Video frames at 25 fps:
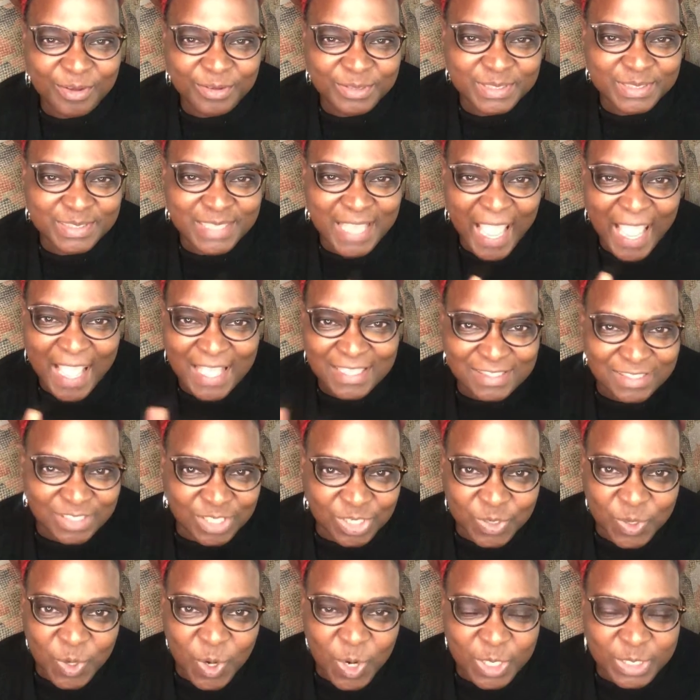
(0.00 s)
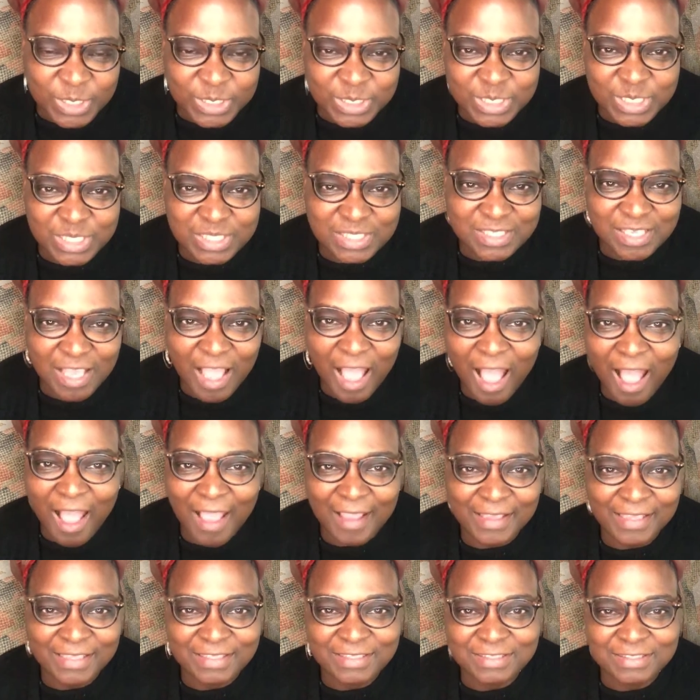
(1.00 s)
dance across the sky
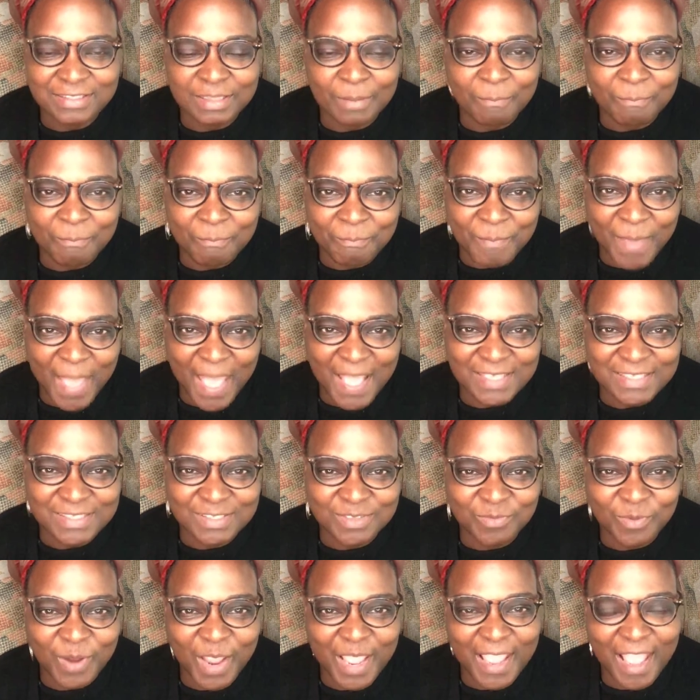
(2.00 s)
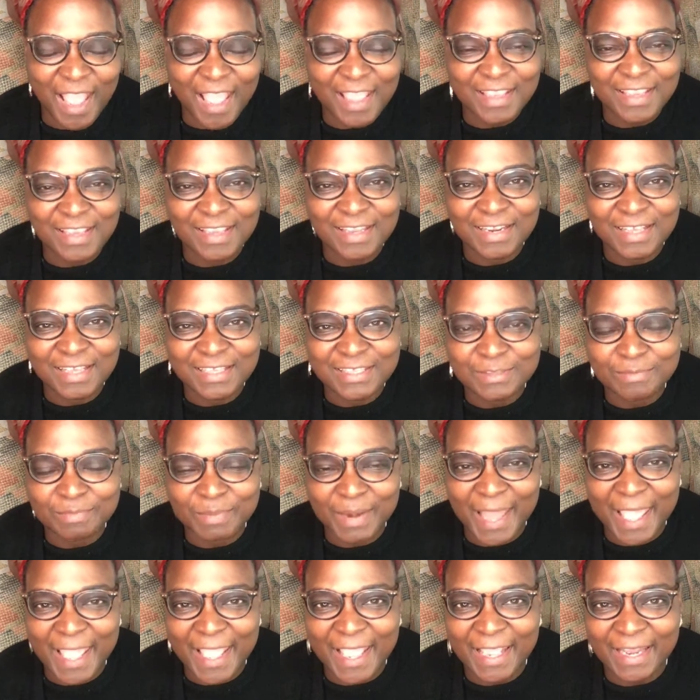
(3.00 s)
is the best way I can
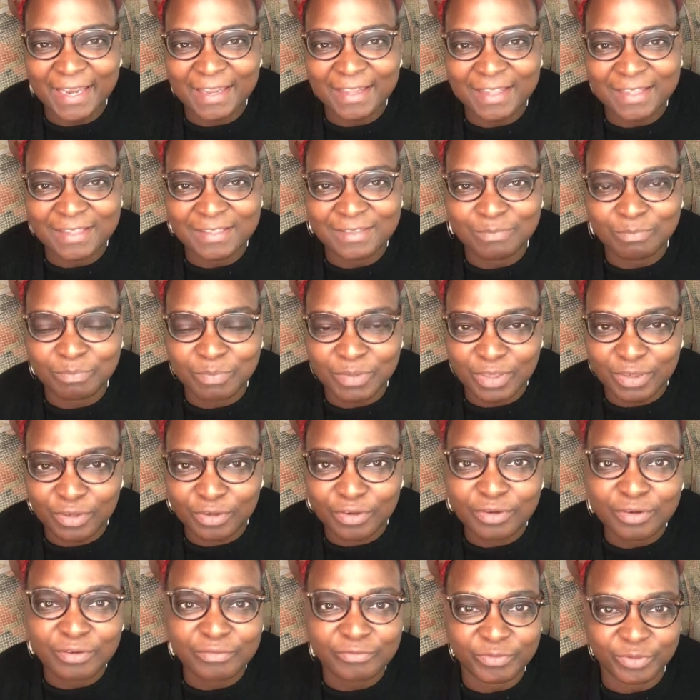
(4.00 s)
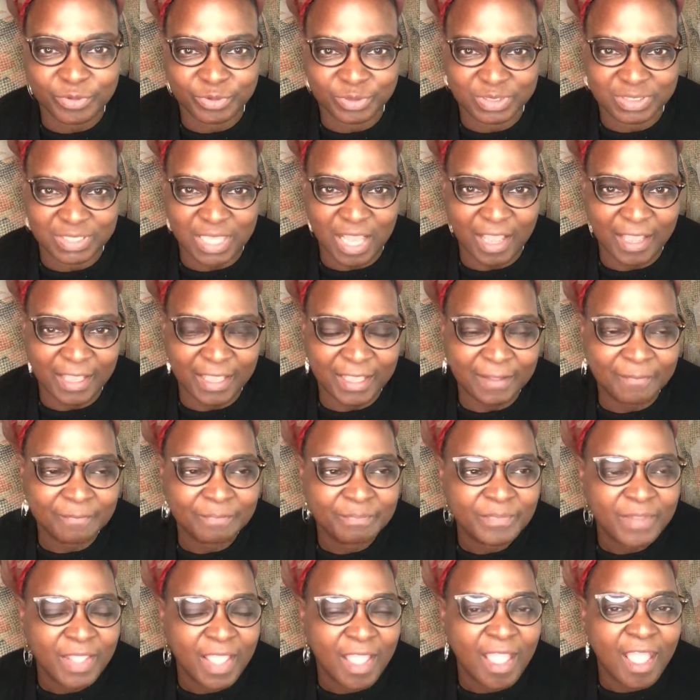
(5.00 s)
explain this beautiful sight.
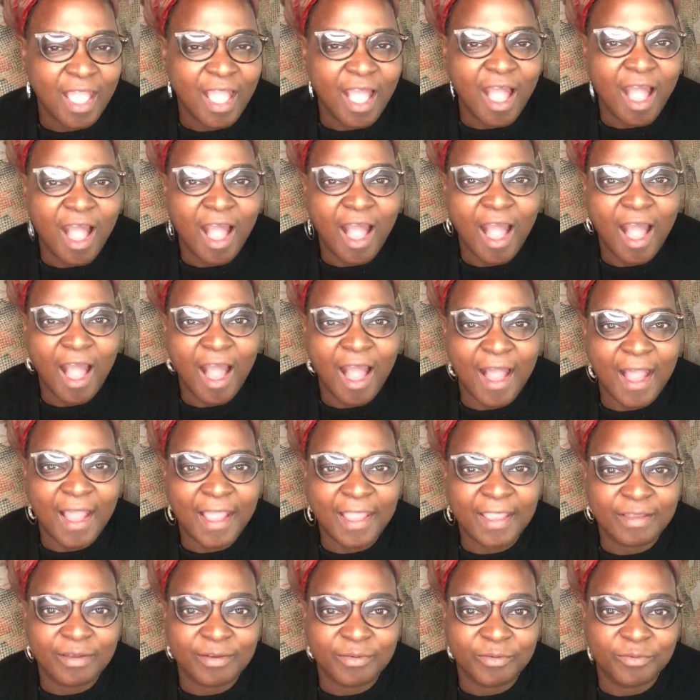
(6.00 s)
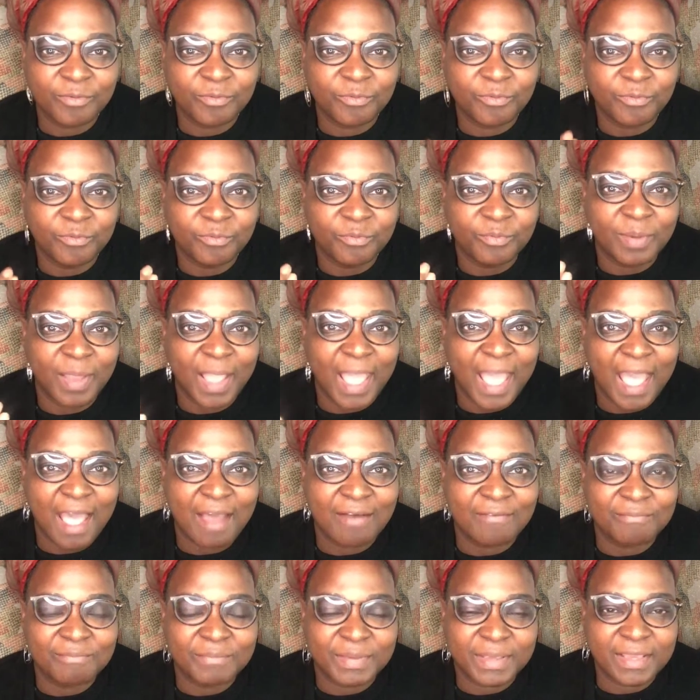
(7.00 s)
I
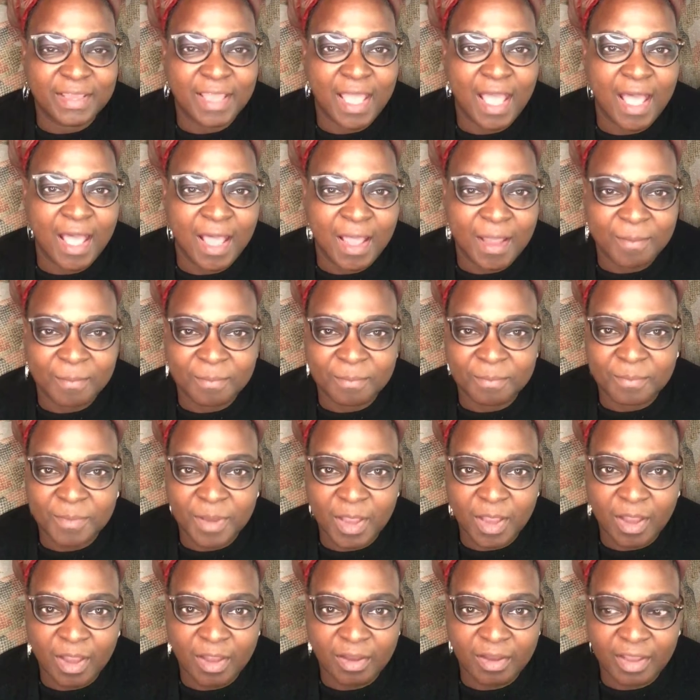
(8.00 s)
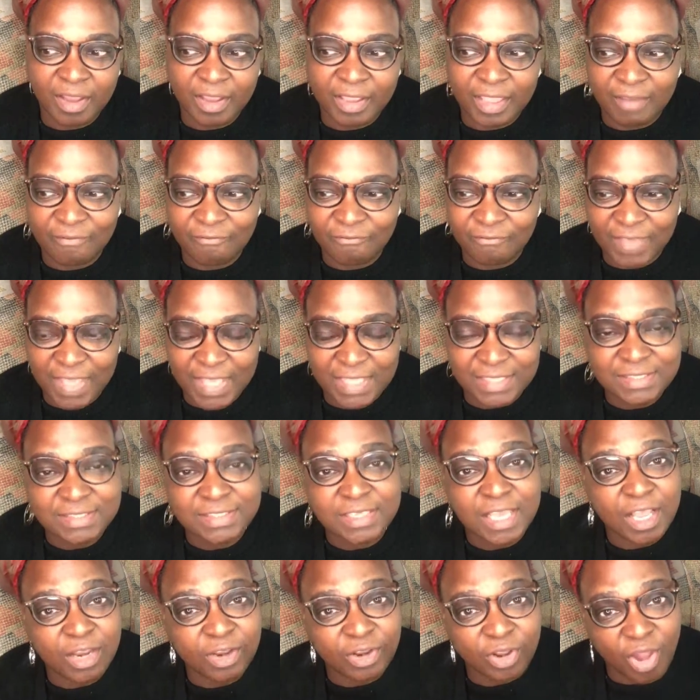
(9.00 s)
have become convinced,
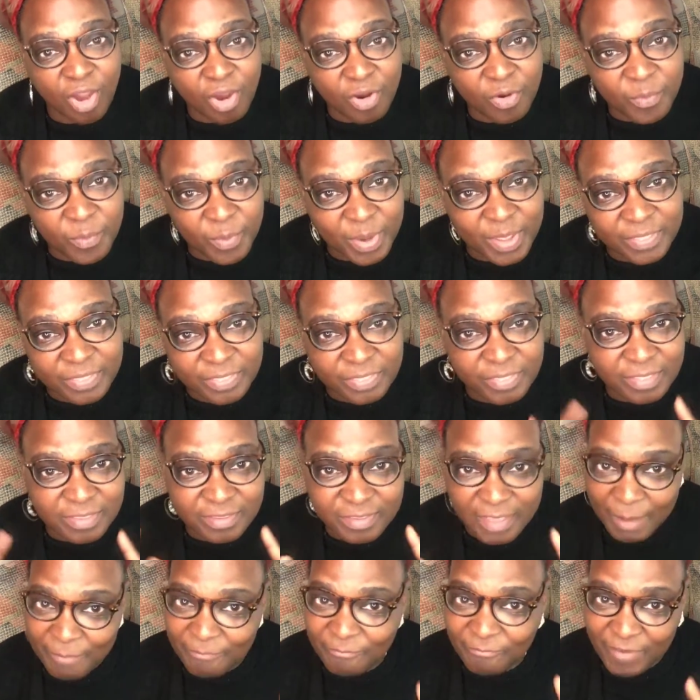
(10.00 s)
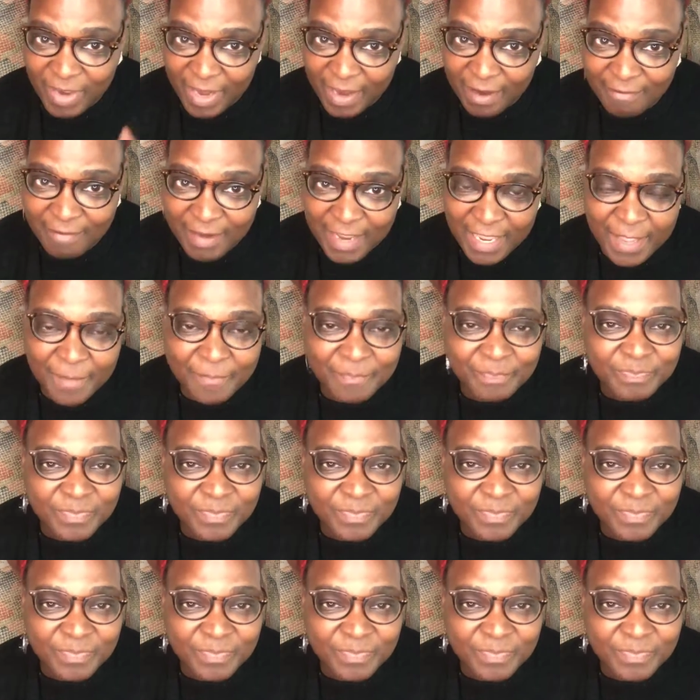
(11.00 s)
along with some very,